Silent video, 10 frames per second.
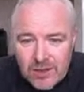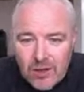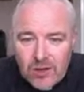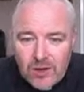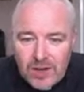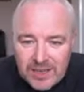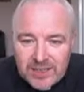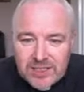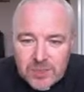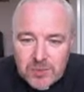are
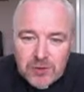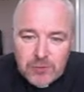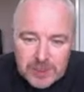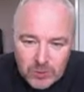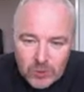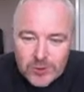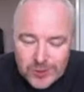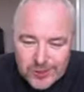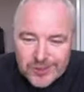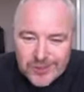likely to be
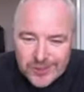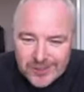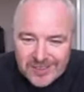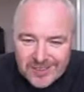responses